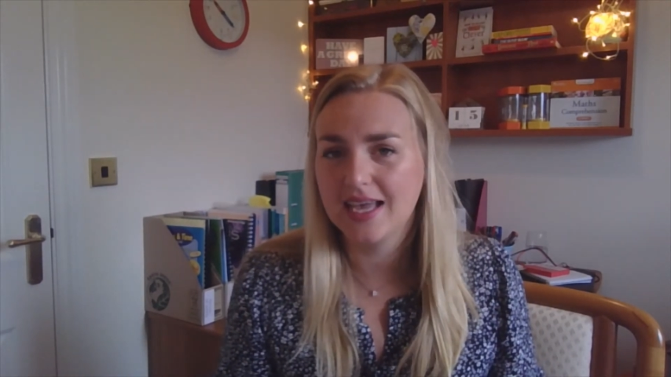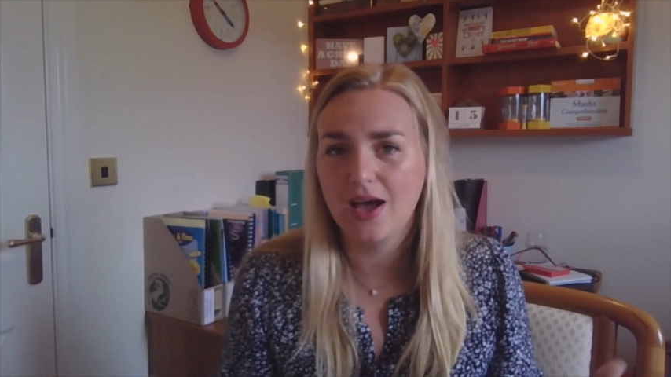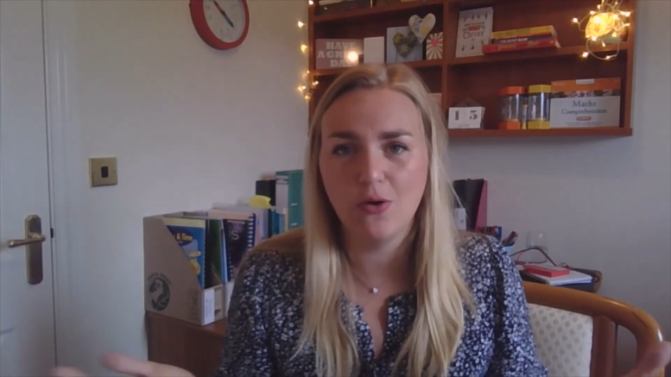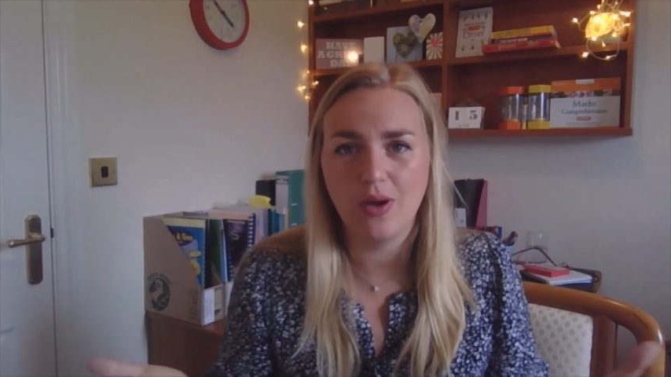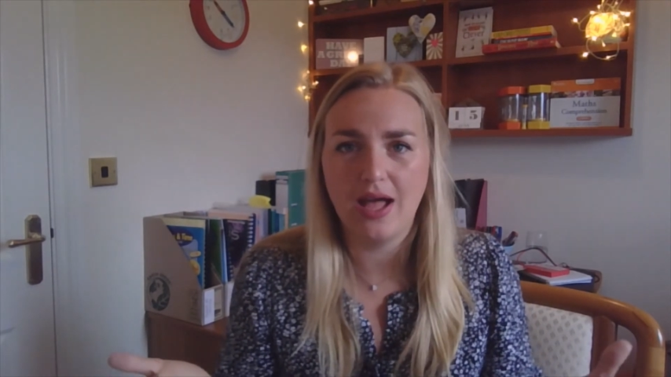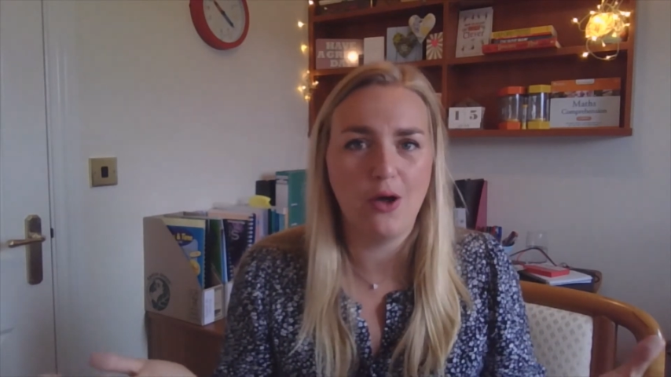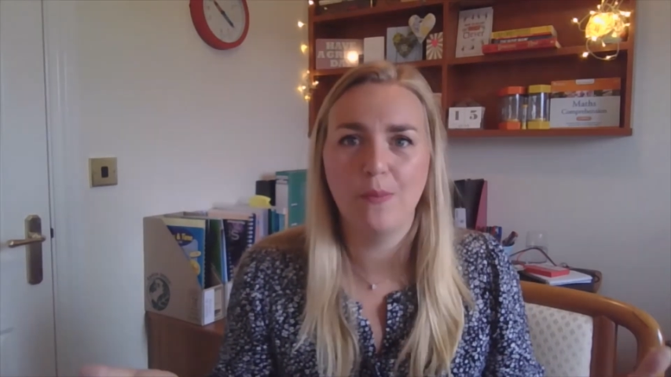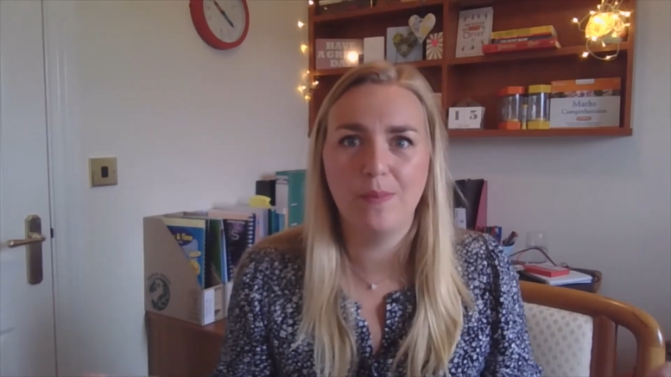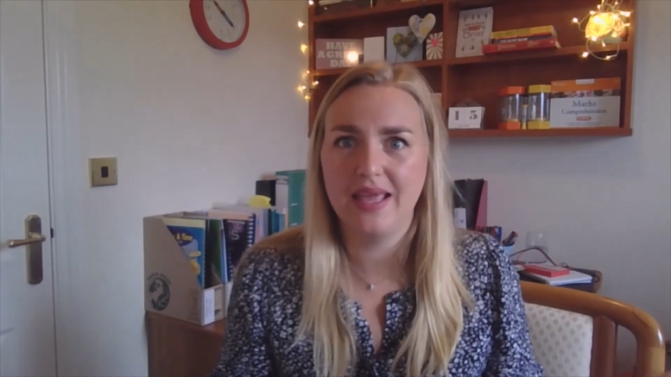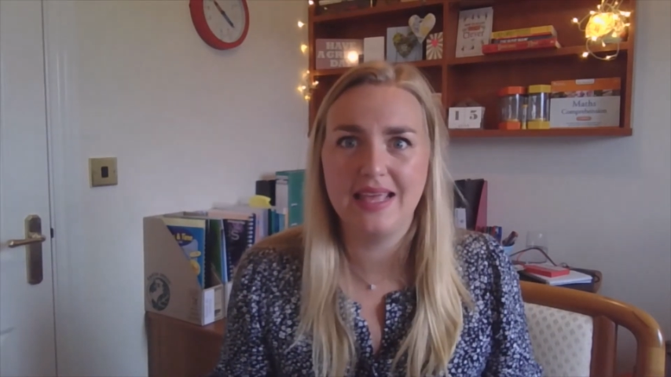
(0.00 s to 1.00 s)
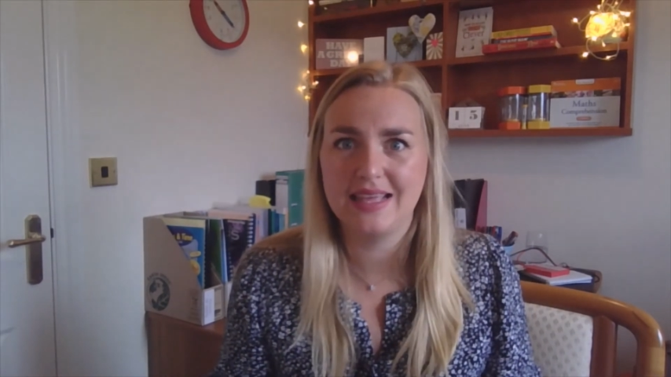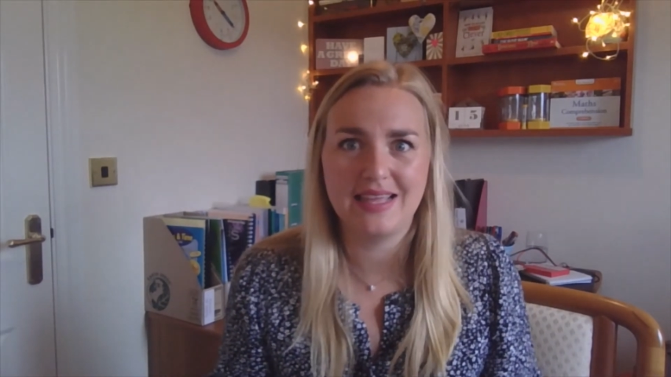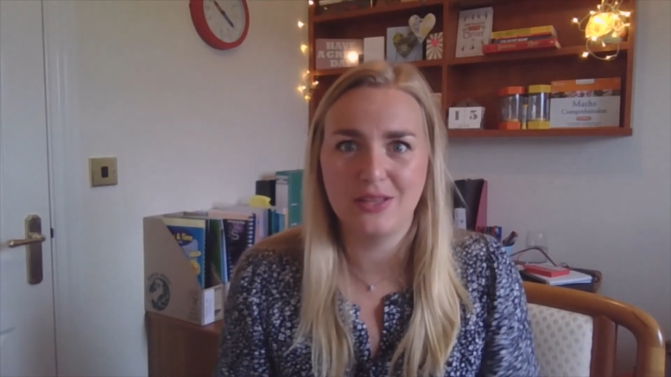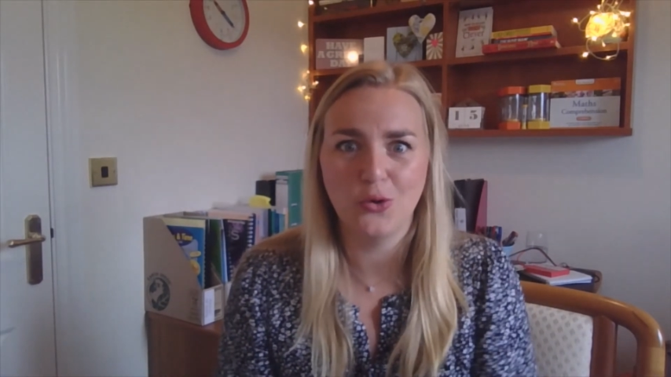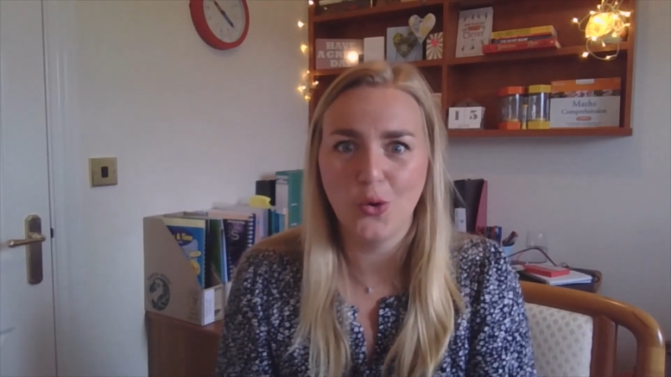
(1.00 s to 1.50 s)
How big
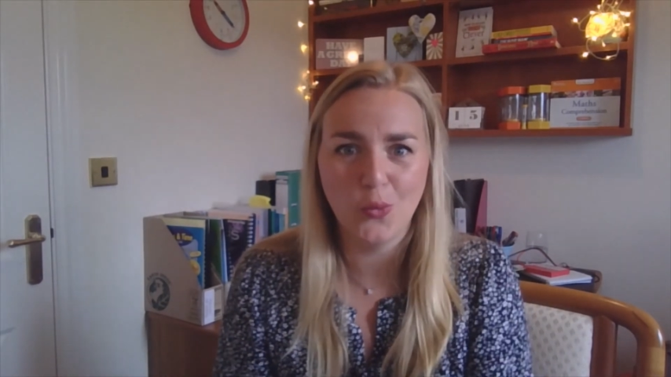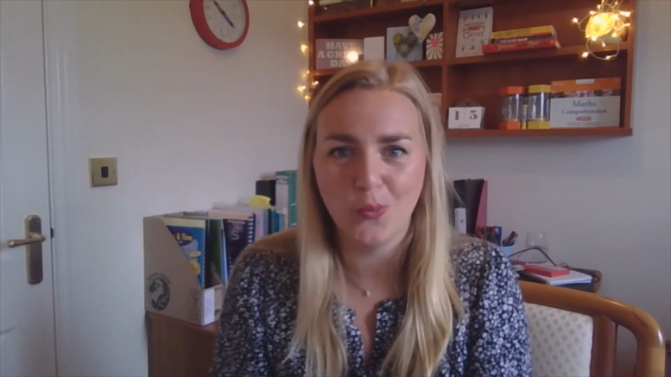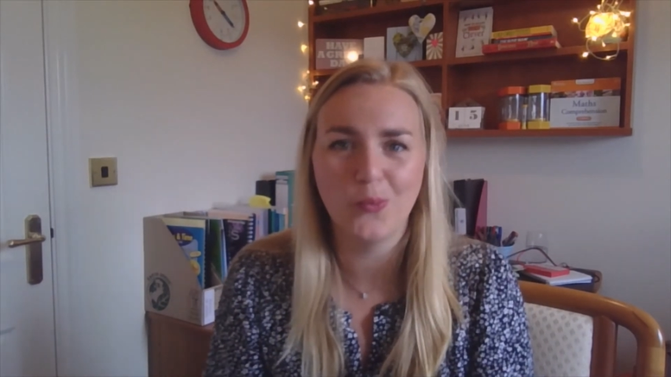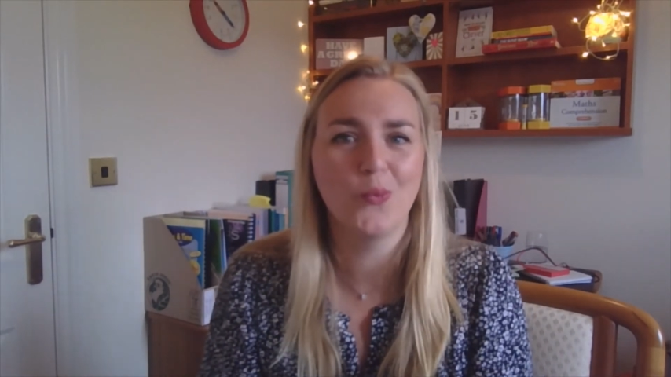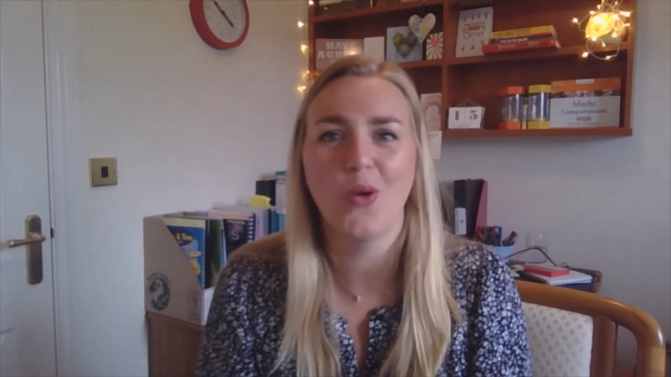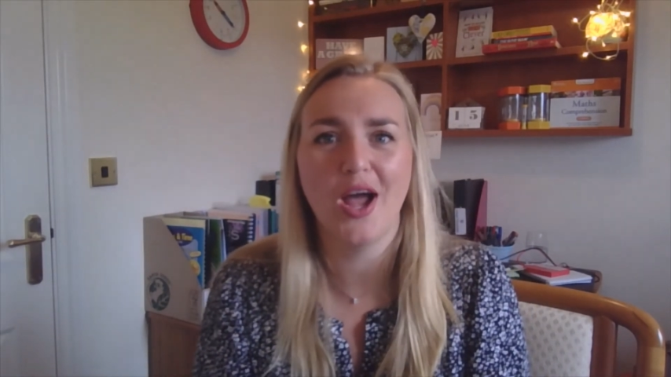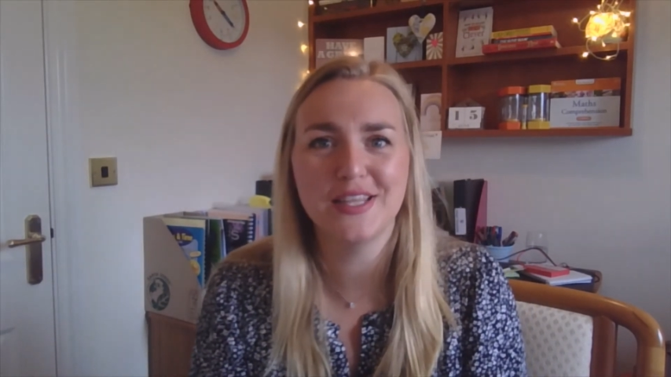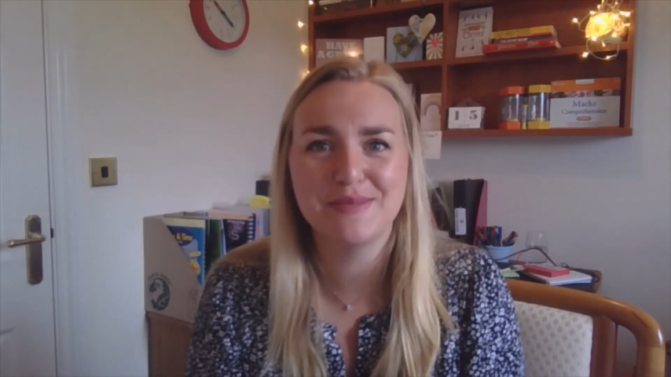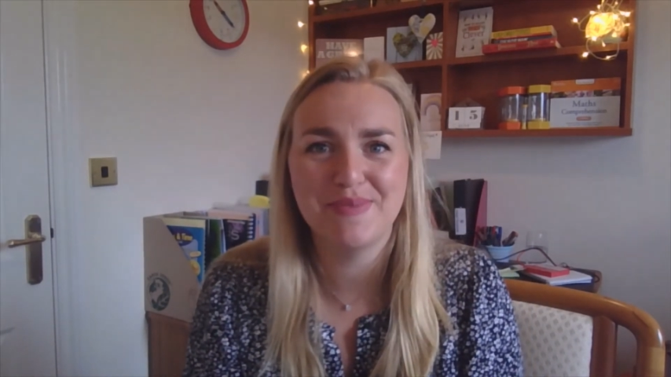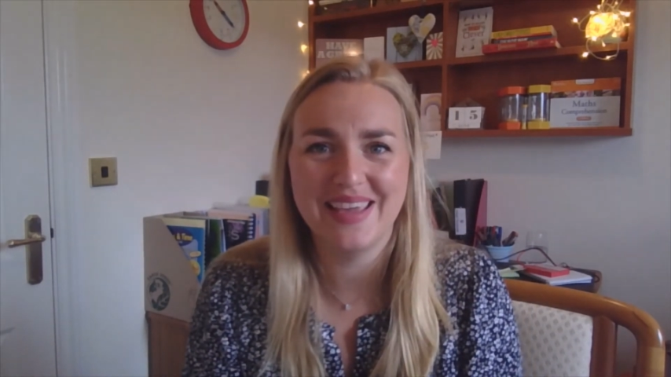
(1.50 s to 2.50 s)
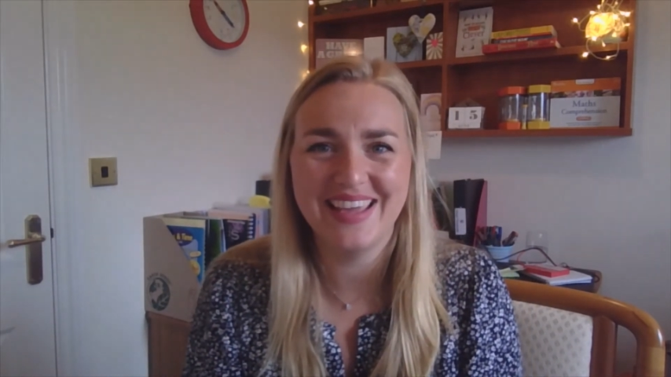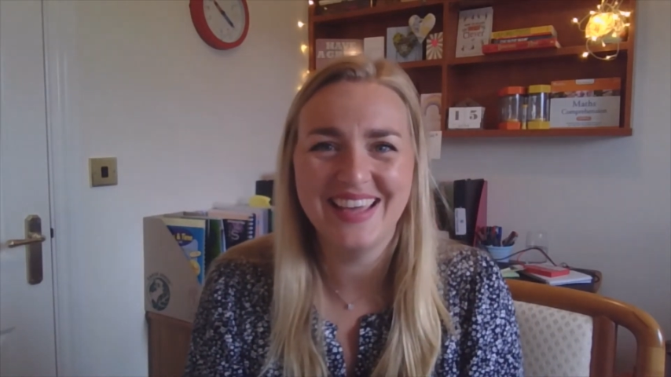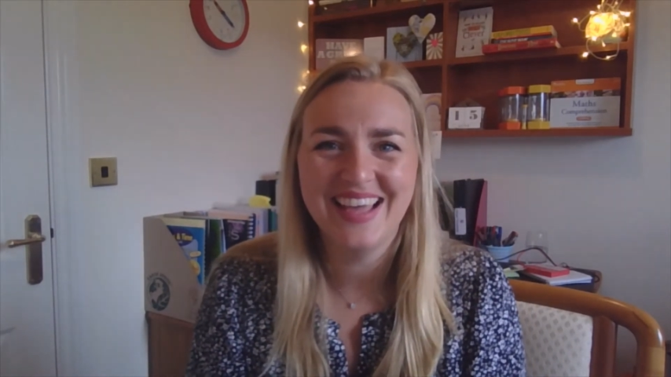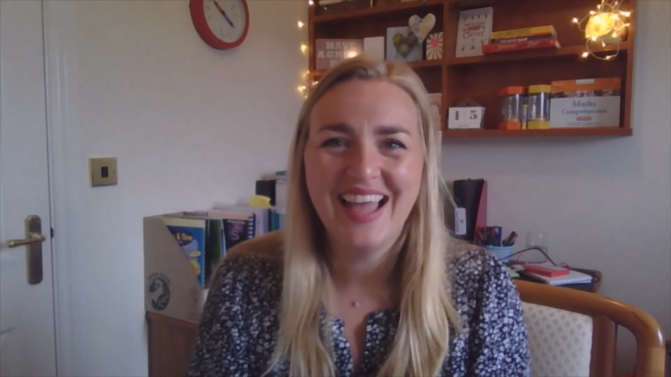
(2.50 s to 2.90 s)
can your words be?